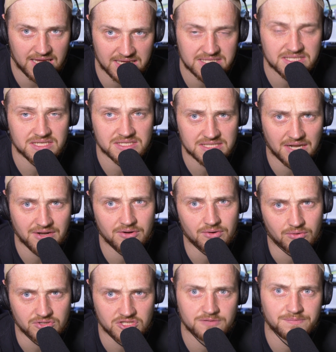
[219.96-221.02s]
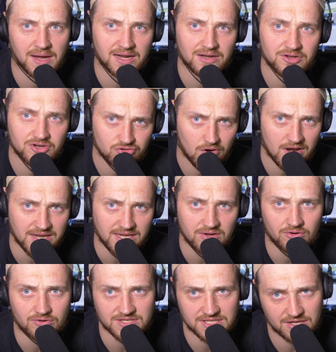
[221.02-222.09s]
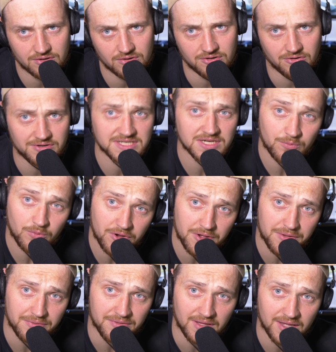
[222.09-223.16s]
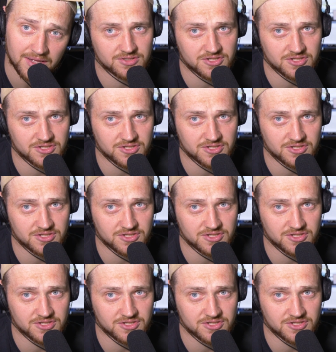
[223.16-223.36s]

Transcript: is standard autopilot great, or is it good, or is it worth it?